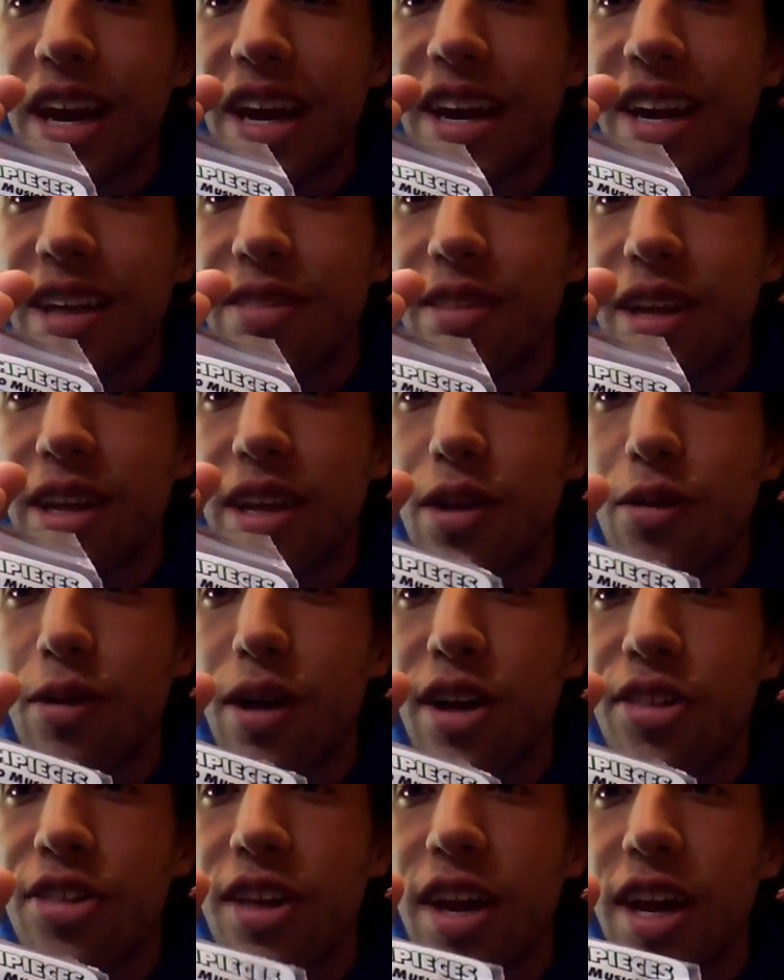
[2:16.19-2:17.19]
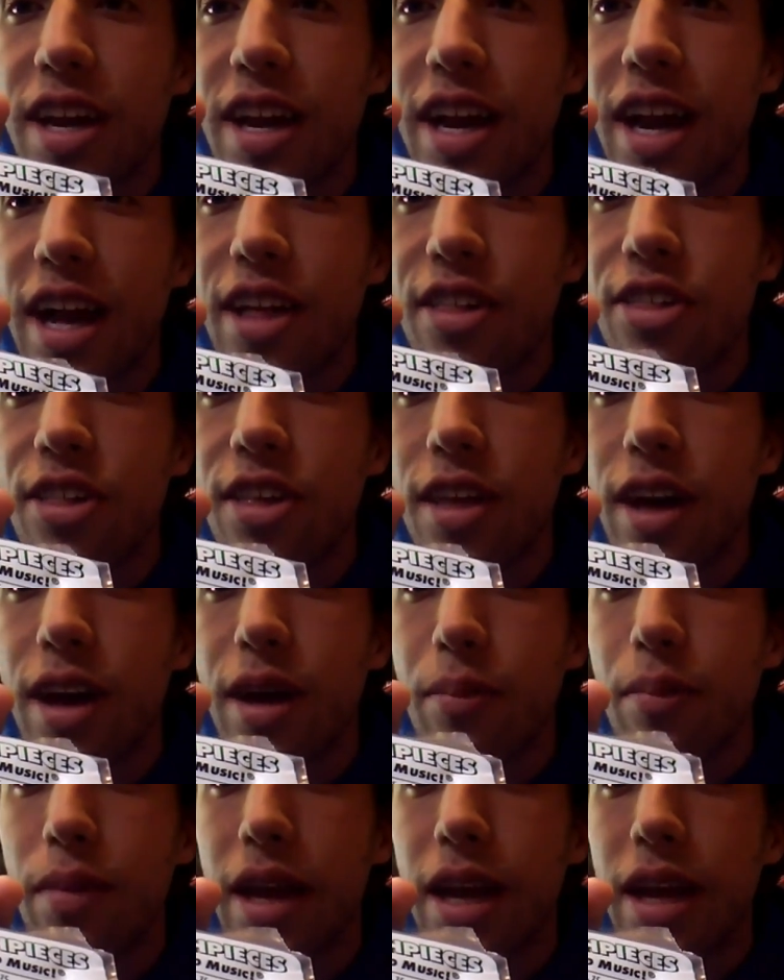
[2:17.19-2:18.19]
Made in the USA, you guys
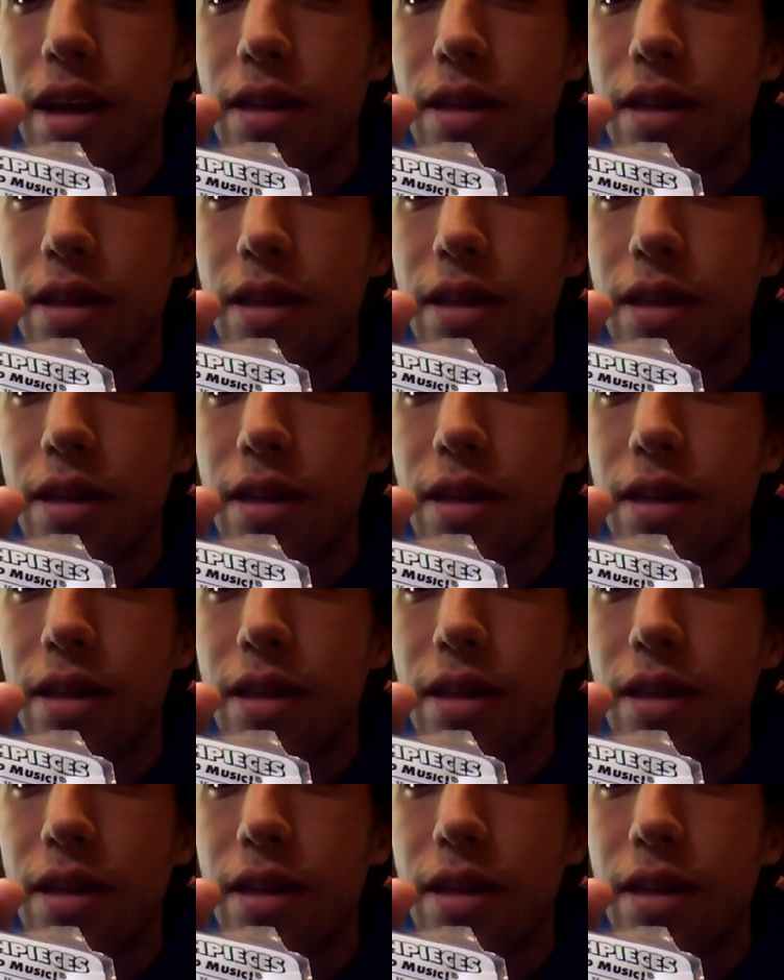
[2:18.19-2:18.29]
see that?